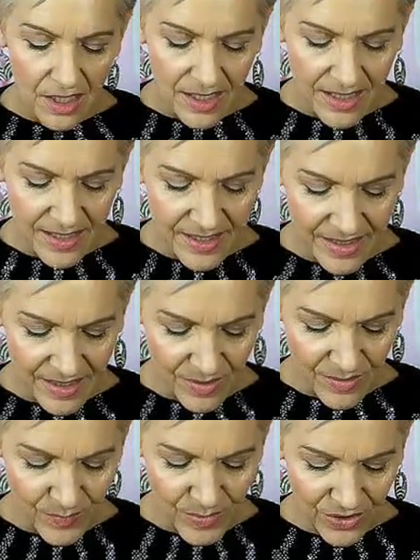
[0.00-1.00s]

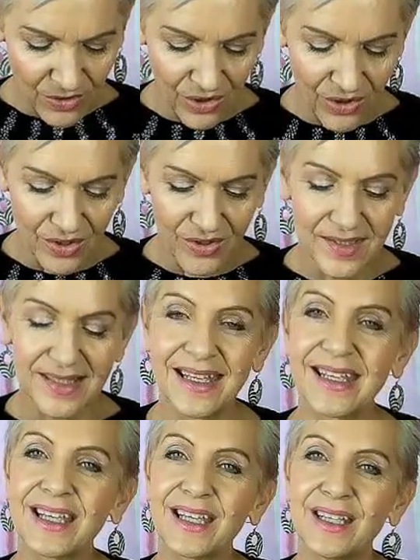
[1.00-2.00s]
Because
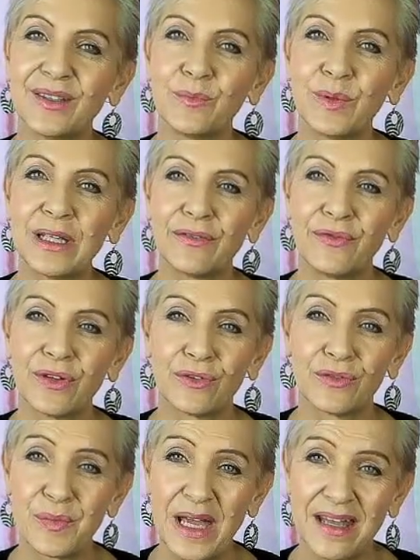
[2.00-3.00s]
it can be a fear
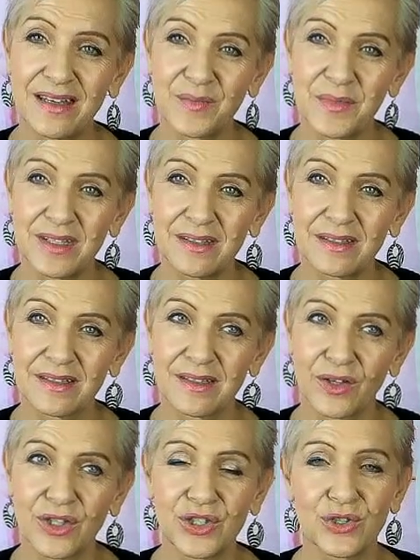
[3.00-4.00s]
of abandonment.
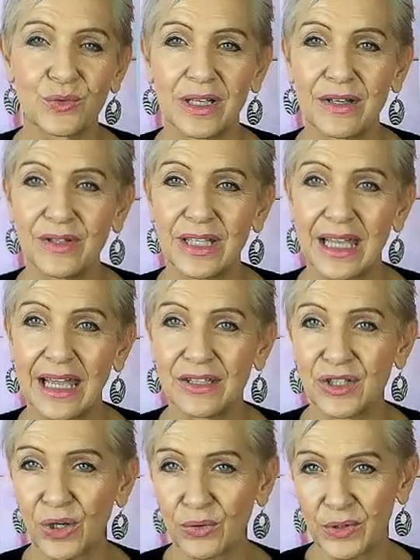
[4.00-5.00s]
So you do whatever you can
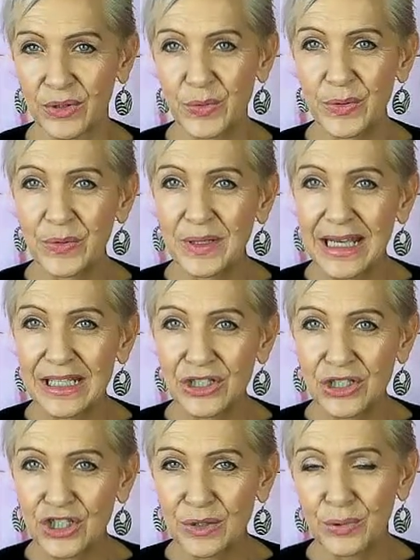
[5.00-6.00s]
to hold on to a
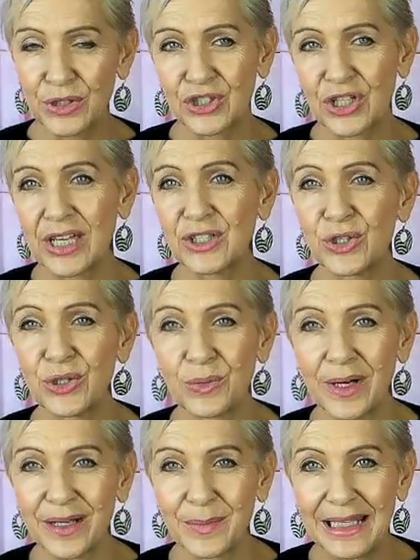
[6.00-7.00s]
relationship, or you change who you
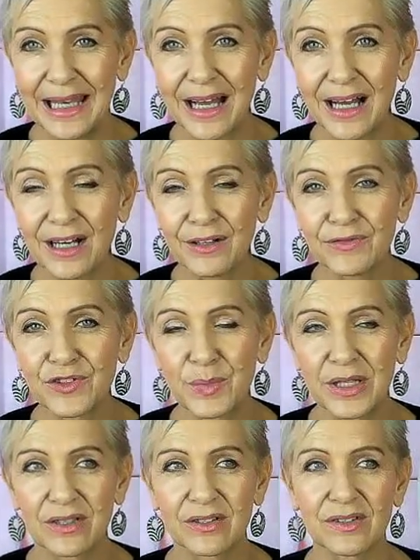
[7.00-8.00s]
are to be loved,
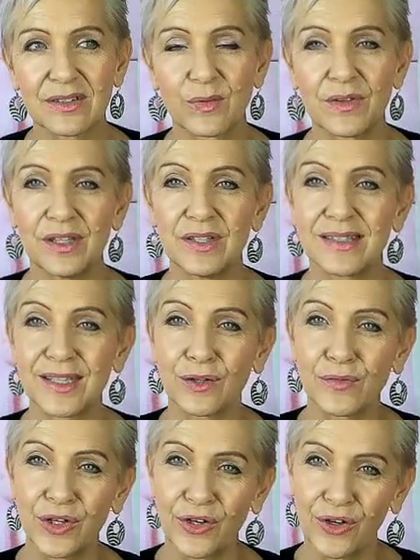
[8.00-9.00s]
because within
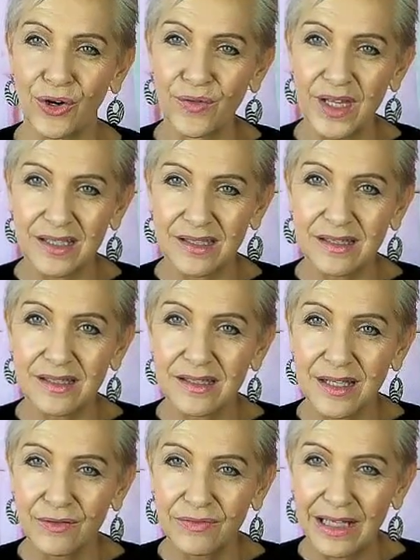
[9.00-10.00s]
yourself you don't hold that sense of
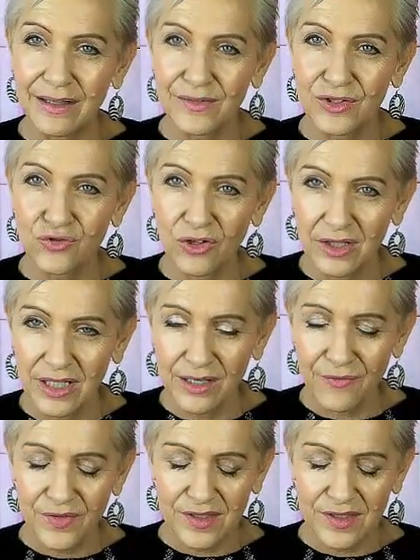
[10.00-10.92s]
self-love strong enough.